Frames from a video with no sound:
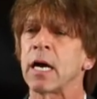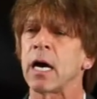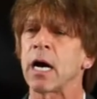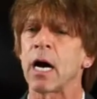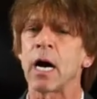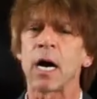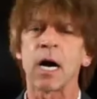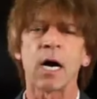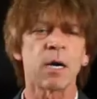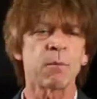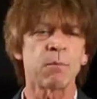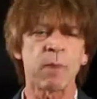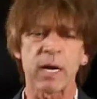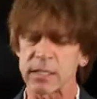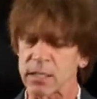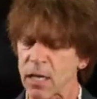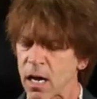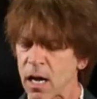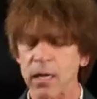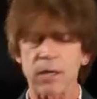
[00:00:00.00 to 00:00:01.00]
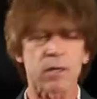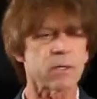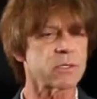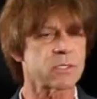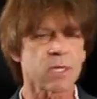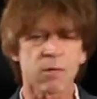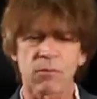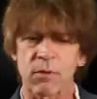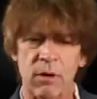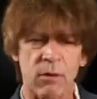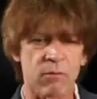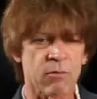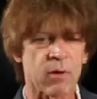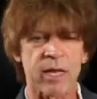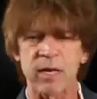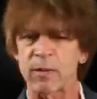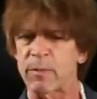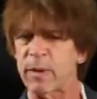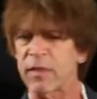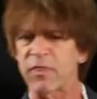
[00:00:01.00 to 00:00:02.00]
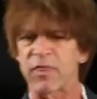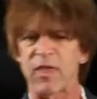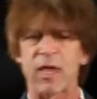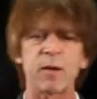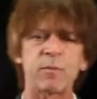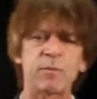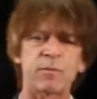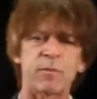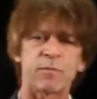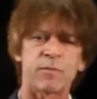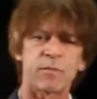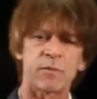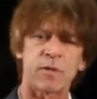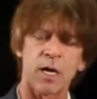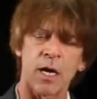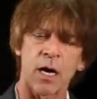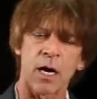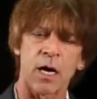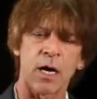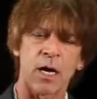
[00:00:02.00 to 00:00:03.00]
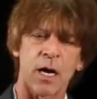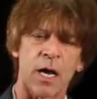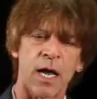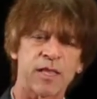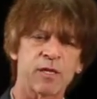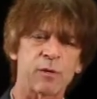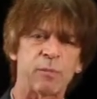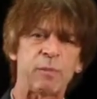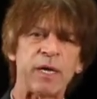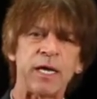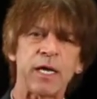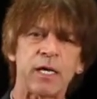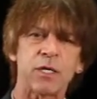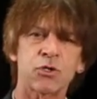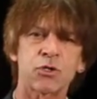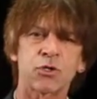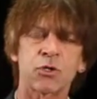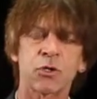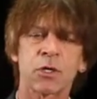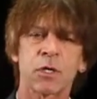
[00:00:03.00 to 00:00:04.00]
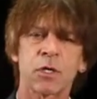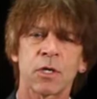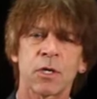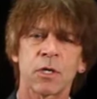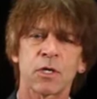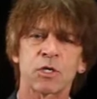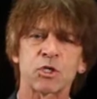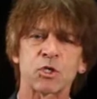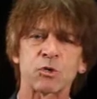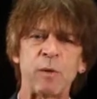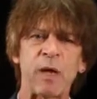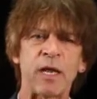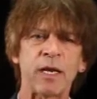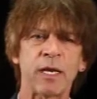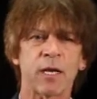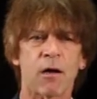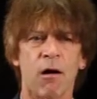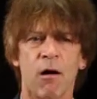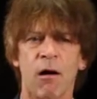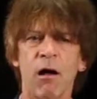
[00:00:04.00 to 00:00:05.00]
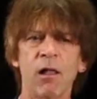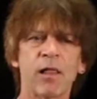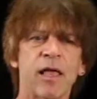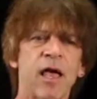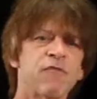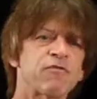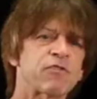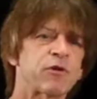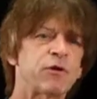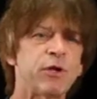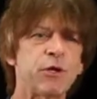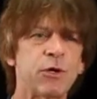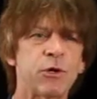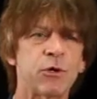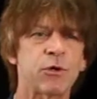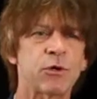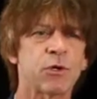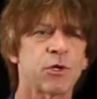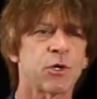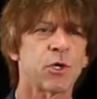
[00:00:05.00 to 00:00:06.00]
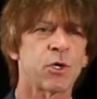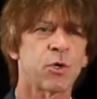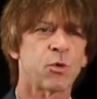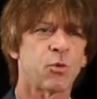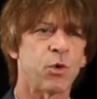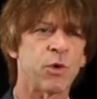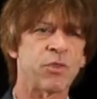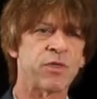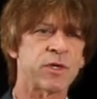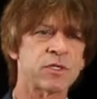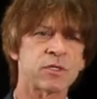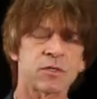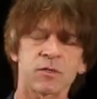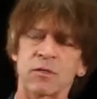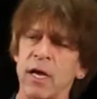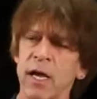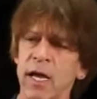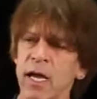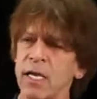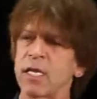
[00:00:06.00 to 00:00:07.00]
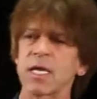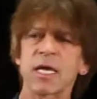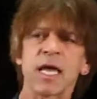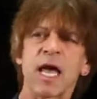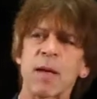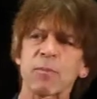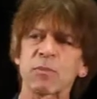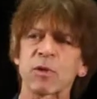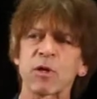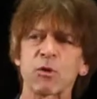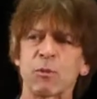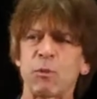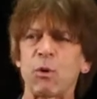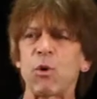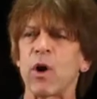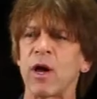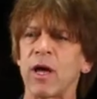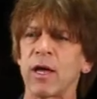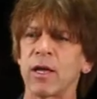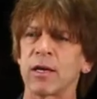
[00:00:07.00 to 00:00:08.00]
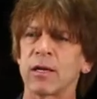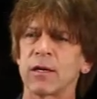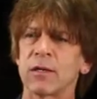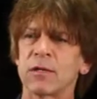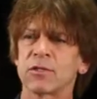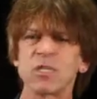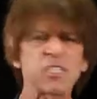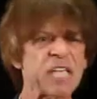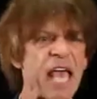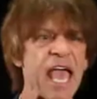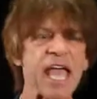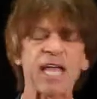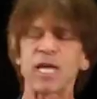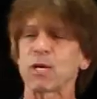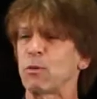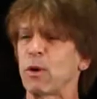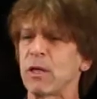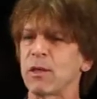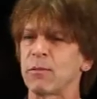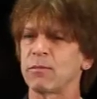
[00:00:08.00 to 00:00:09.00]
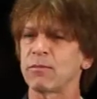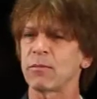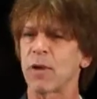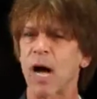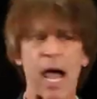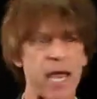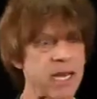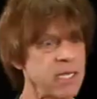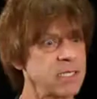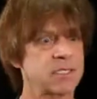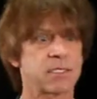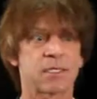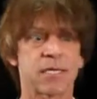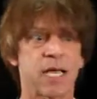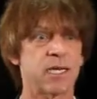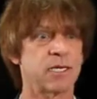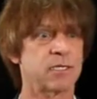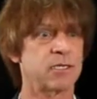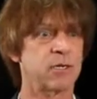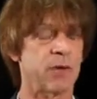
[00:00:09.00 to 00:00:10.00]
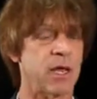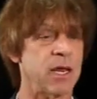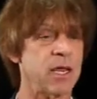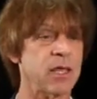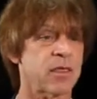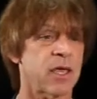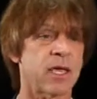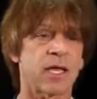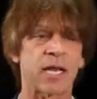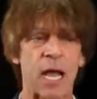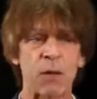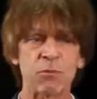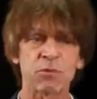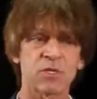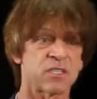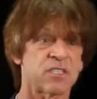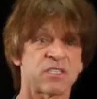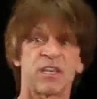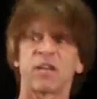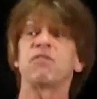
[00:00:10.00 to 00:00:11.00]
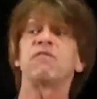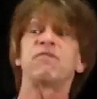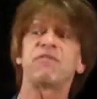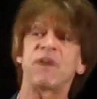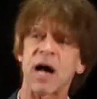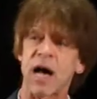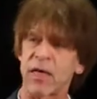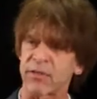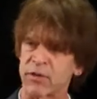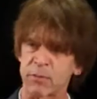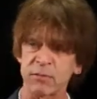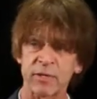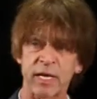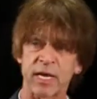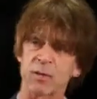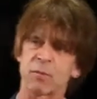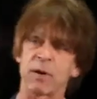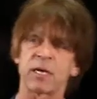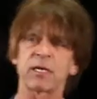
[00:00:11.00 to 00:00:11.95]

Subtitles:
My daughters, I'd write about them at the beach, spending all afternoon with this handicapped little boy, just hanging with him. I didn't say to do anything, and I was a single father. I'm taking